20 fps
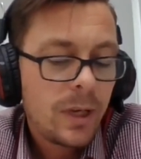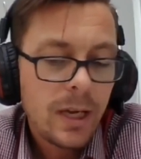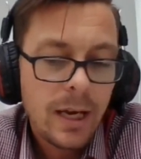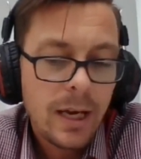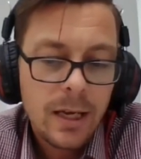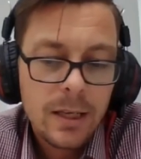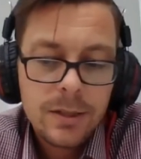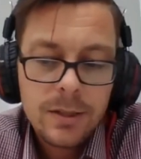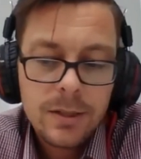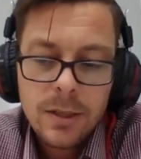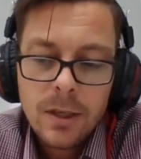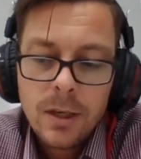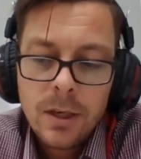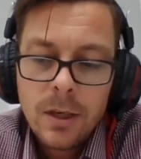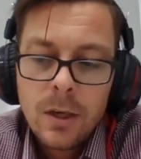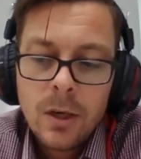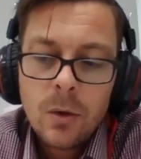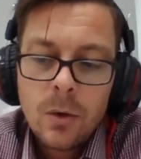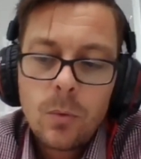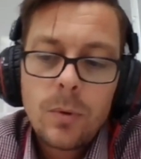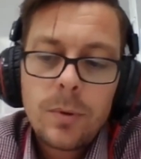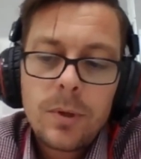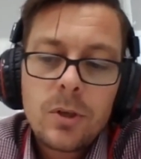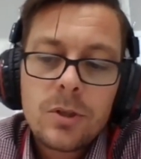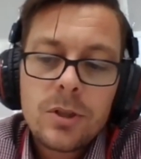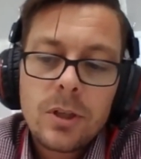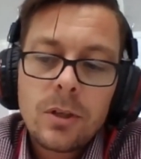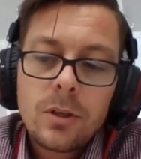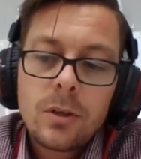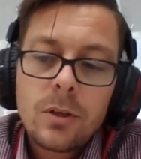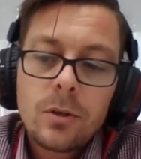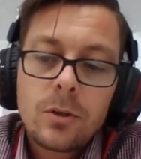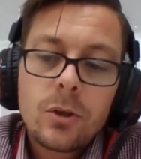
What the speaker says: we were using